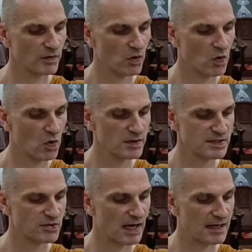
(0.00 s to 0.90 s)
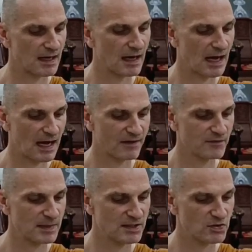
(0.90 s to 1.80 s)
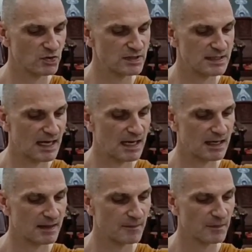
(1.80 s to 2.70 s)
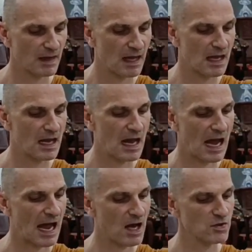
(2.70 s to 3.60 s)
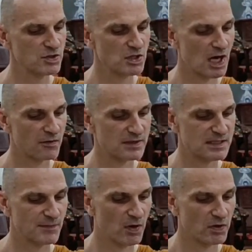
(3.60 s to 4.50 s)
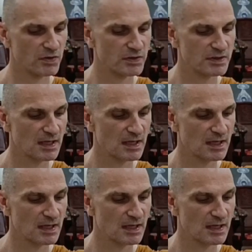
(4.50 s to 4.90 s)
will the horse trainer have me do today? How should I respond?